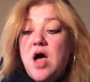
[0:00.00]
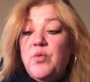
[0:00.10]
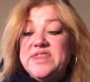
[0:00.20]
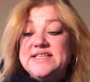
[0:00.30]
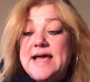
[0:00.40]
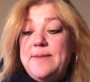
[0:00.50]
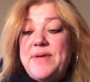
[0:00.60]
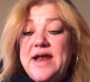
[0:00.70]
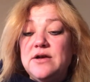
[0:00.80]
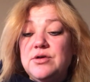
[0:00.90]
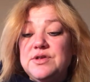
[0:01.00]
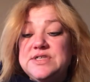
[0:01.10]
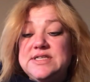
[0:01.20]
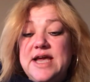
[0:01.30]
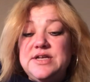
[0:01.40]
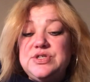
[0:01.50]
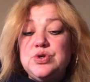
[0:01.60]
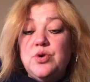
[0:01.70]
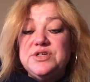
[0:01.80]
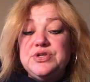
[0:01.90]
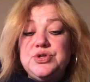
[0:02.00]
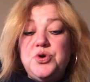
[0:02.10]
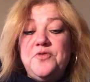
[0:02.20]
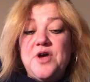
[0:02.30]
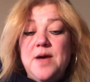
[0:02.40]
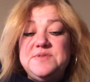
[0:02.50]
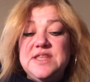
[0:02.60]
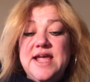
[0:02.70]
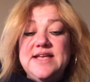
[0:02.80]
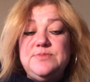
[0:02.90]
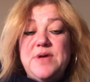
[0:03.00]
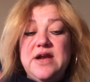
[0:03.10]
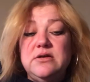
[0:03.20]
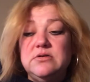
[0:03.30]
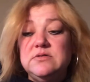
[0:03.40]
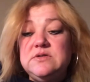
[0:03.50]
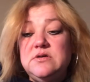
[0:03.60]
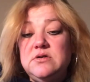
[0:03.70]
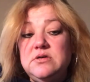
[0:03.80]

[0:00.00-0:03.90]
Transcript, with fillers: with the Ten of Pentacles, the Ten of Swords, the Two of Cups, and the Ace of Pentacles.